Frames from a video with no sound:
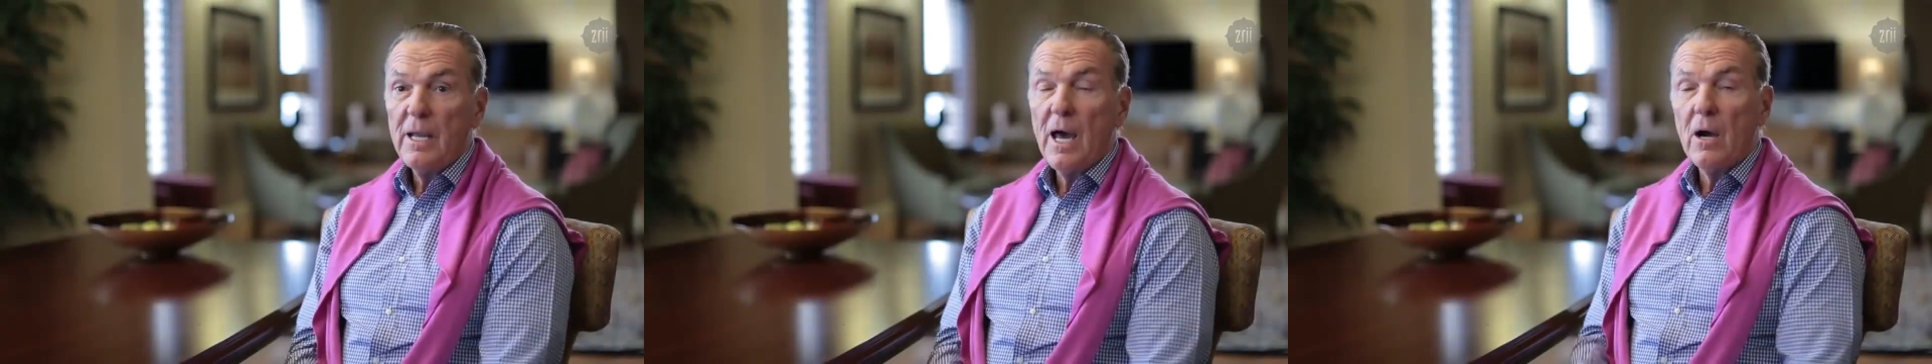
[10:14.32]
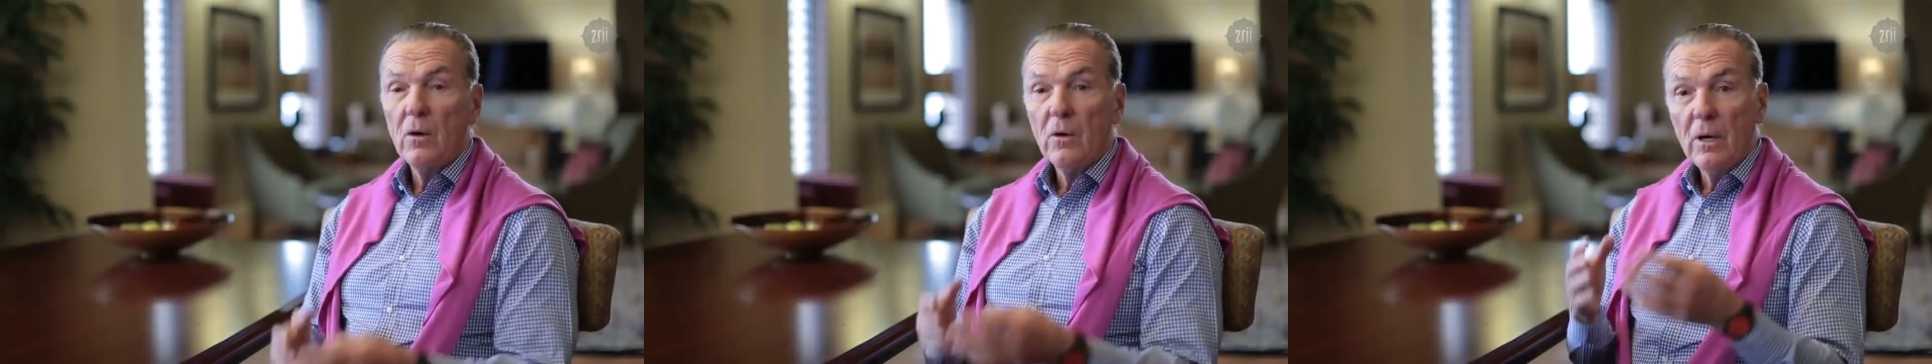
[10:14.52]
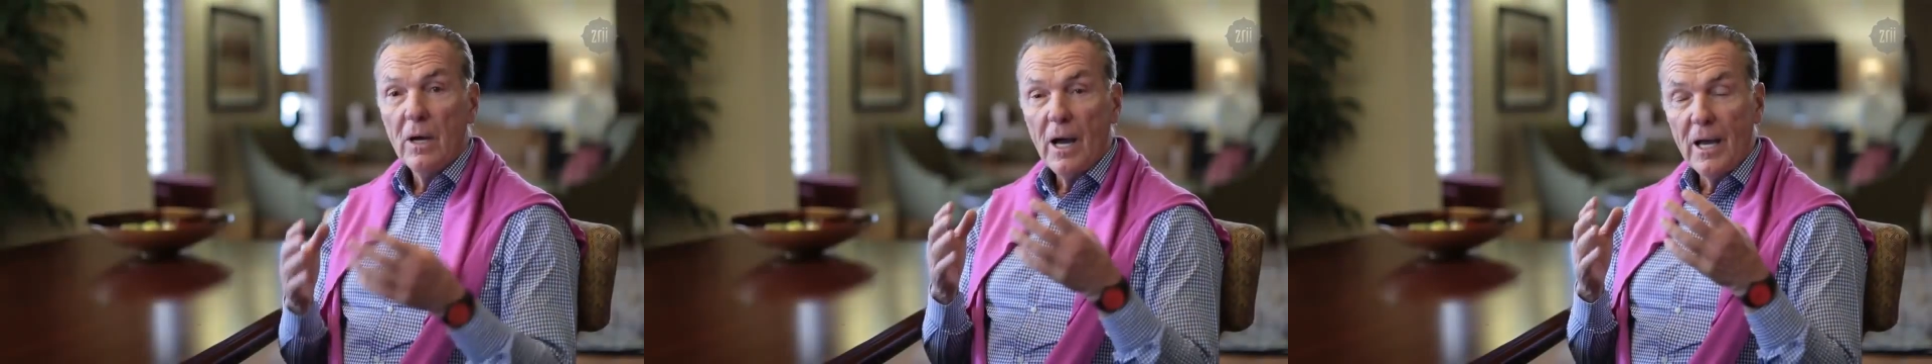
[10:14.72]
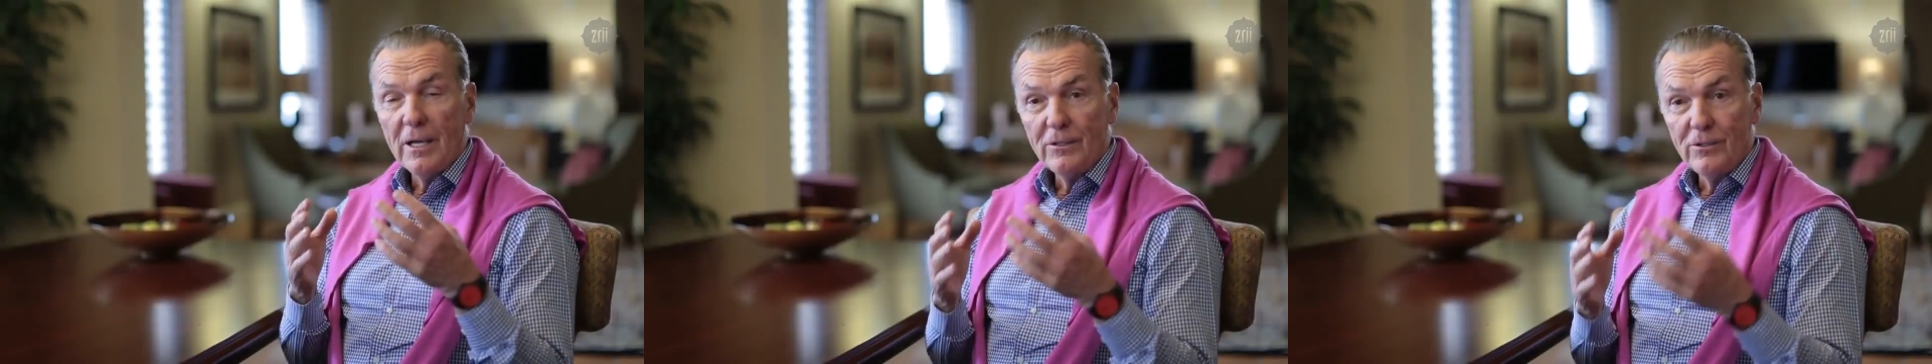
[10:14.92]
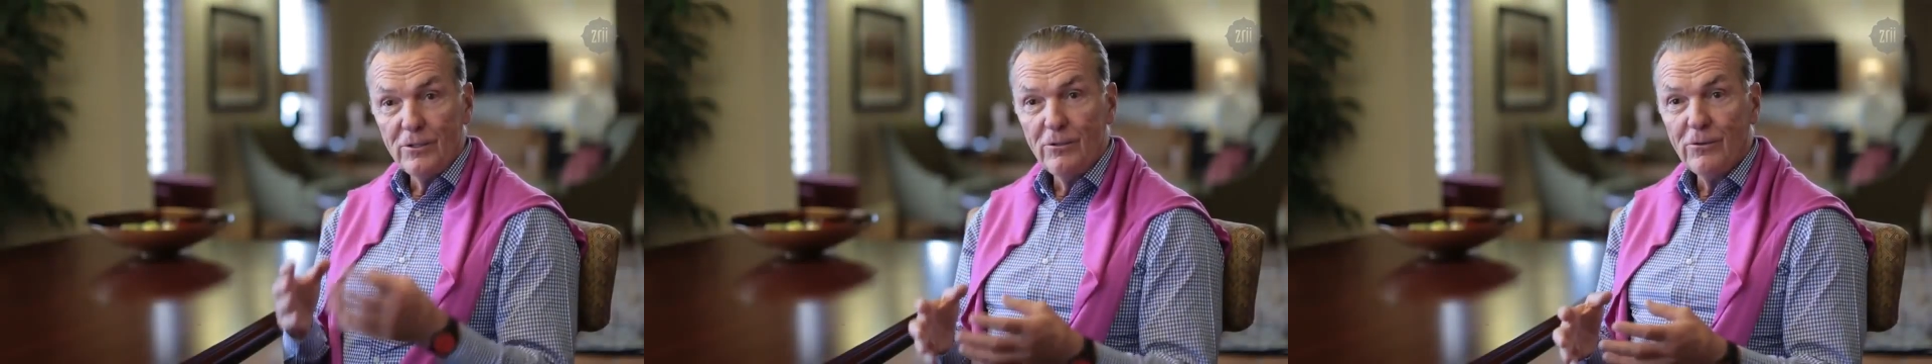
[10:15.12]
Now,
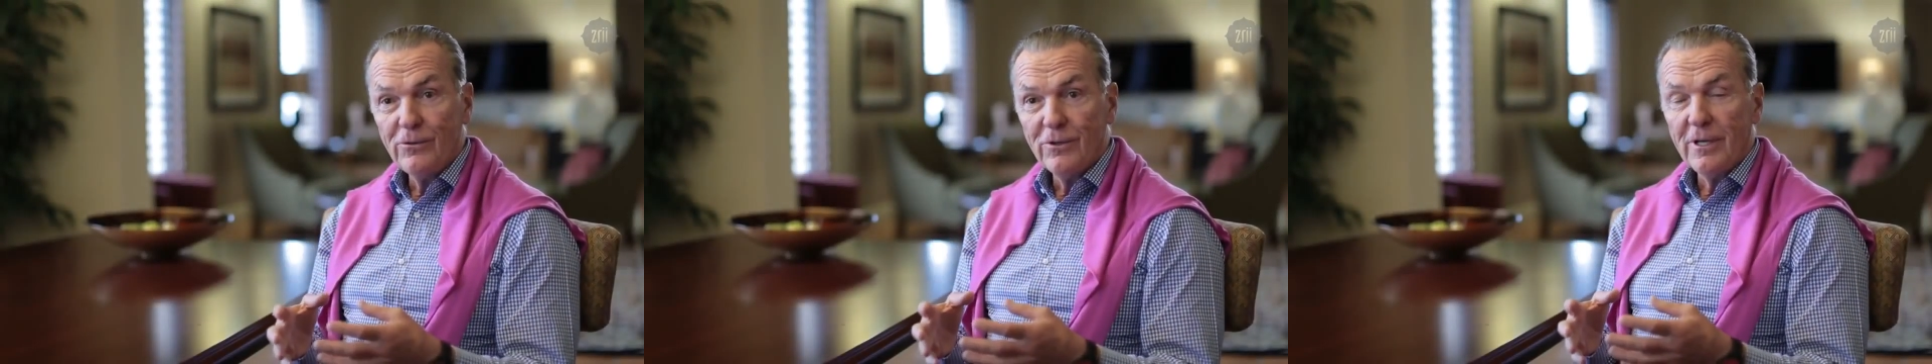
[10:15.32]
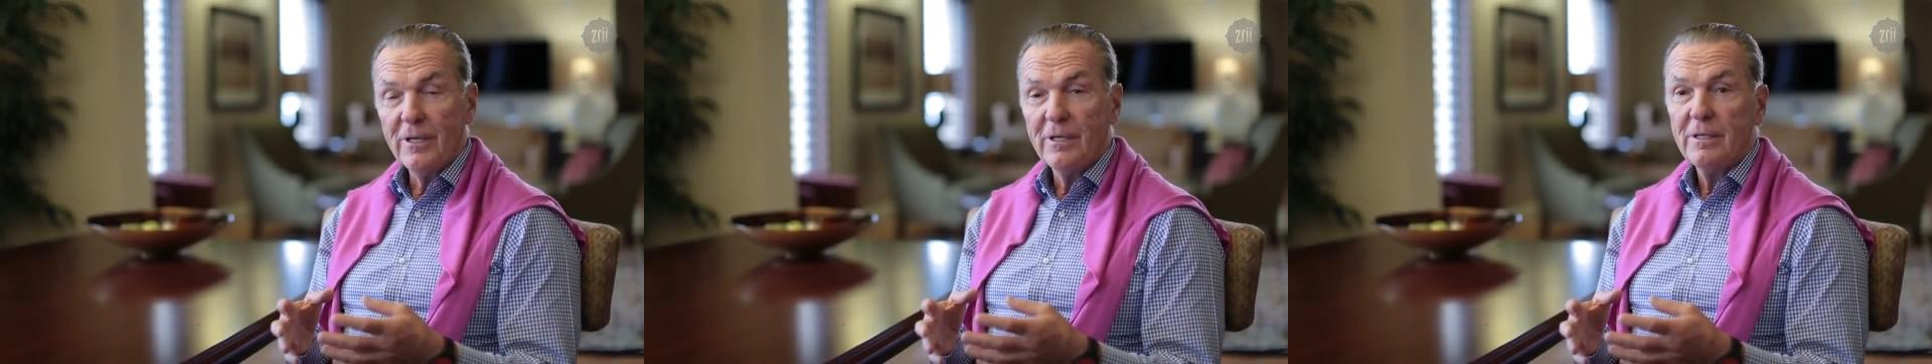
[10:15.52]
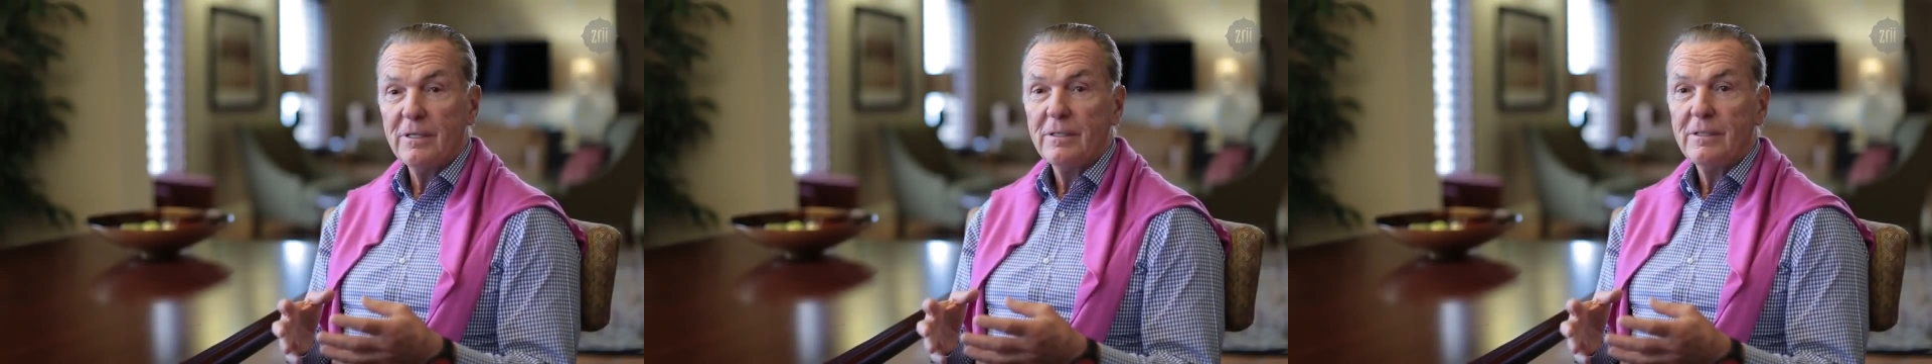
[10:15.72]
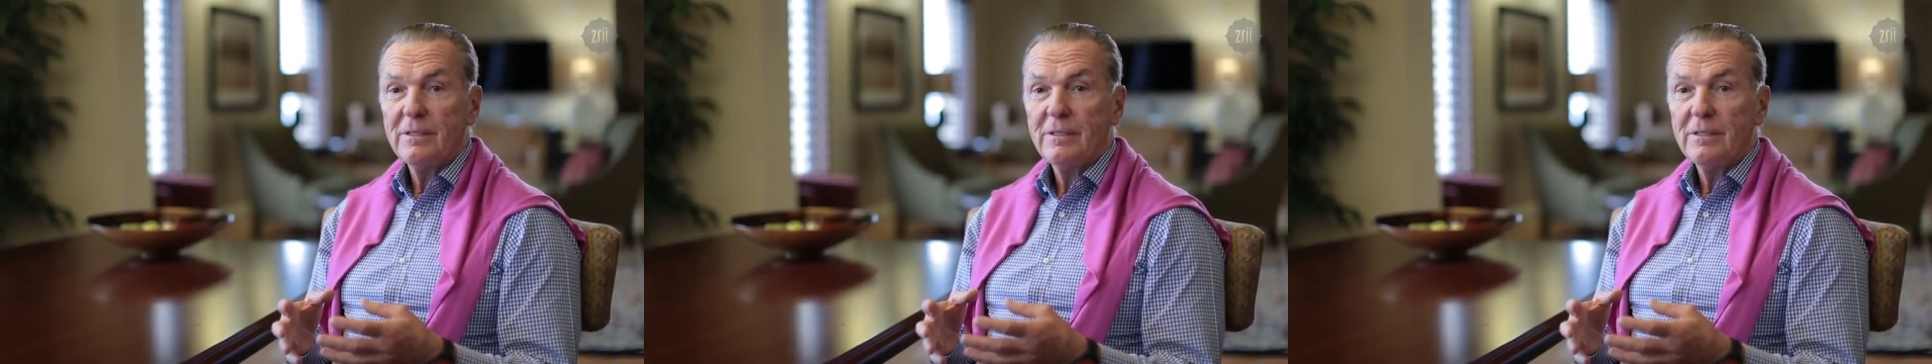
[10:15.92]
I do think